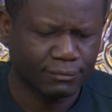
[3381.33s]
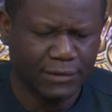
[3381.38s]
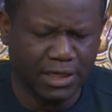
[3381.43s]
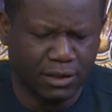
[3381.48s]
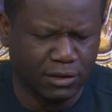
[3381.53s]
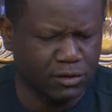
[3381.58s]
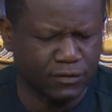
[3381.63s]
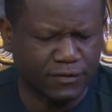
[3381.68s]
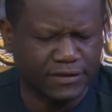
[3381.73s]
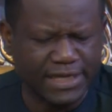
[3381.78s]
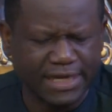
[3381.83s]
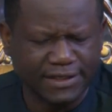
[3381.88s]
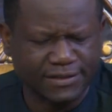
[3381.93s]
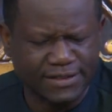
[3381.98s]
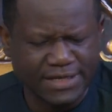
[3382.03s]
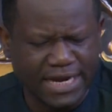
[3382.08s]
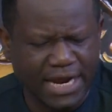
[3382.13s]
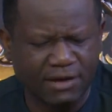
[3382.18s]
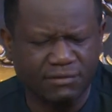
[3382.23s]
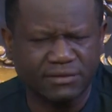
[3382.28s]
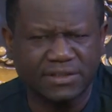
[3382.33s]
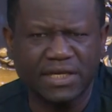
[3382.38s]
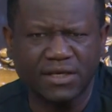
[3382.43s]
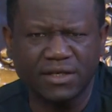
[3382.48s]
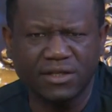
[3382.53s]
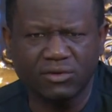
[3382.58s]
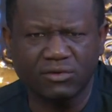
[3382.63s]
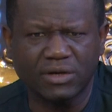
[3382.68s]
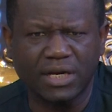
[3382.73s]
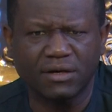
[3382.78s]
I'm going to start now
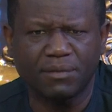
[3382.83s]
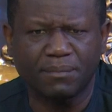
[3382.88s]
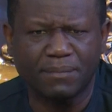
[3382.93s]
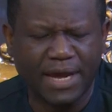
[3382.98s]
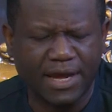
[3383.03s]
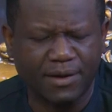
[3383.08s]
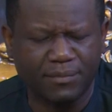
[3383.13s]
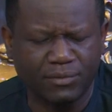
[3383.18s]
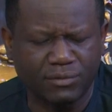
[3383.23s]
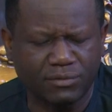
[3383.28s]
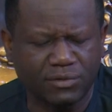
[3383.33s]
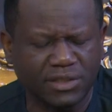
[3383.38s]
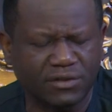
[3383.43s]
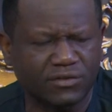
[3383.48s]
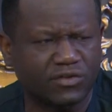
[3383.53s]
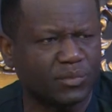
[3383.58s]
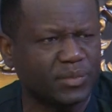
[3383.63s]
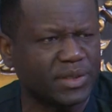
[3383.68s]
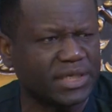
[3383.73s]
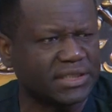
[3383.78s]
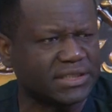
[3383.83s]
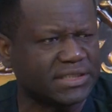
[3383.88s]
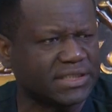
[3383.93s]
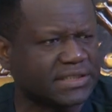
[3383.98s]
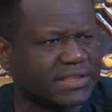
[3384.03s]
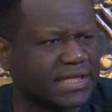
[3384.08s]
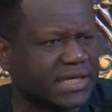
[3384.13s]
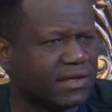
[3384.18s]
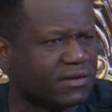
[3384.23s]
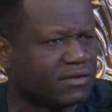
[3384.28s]
telling you that the Bible needs to be
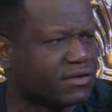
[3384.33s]
edited.